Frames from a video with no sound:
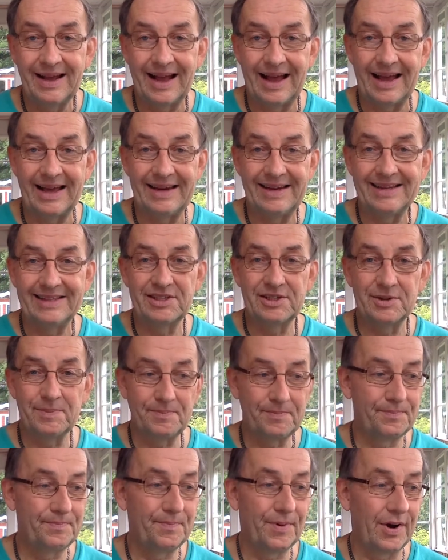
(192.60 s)
And it's a
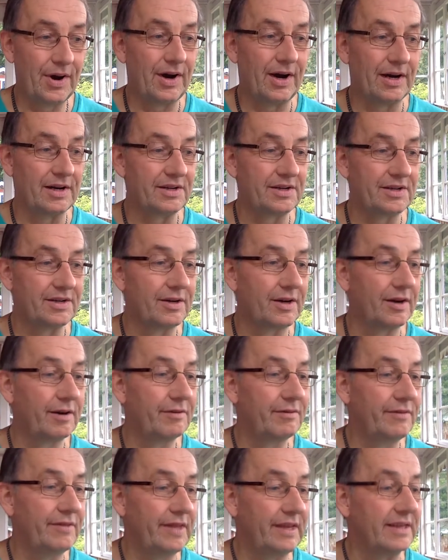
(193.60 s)
part
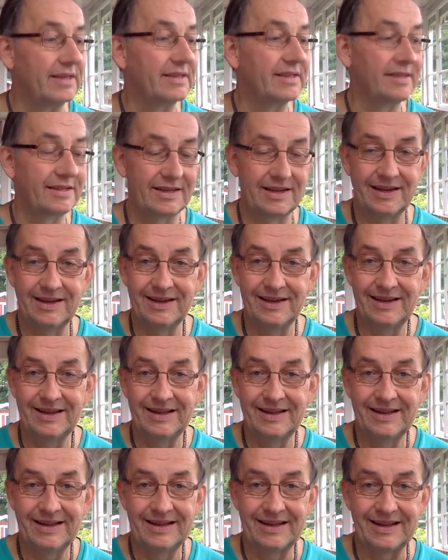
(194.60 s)
of this
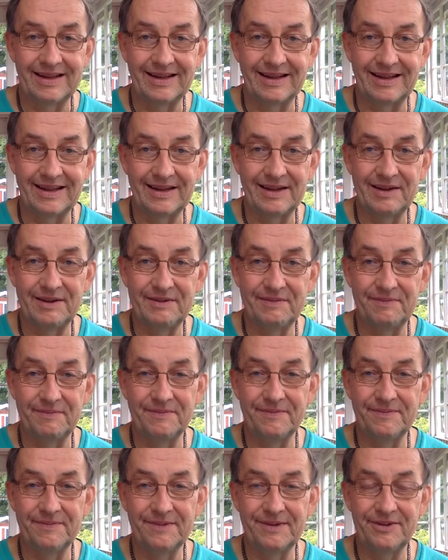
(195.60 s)
uh,
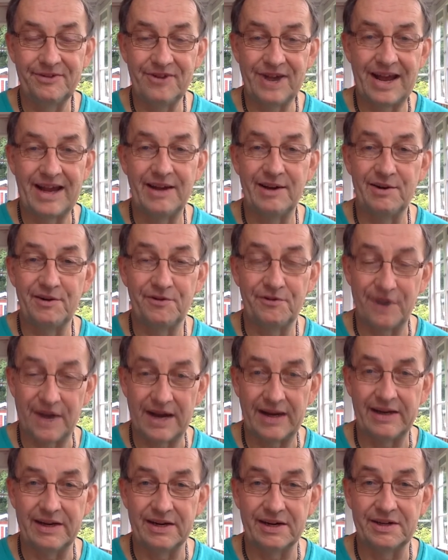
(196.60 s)
grand
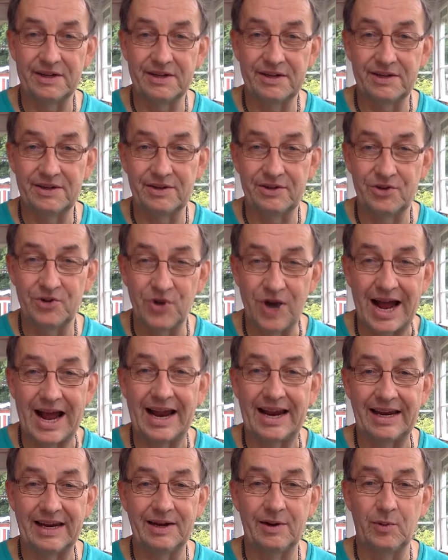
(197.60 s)
fire
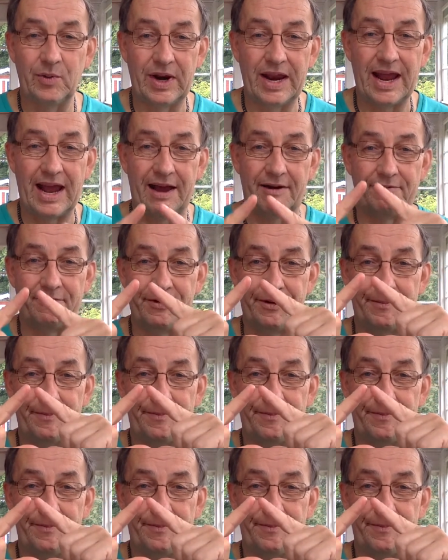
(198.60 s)
trine we have.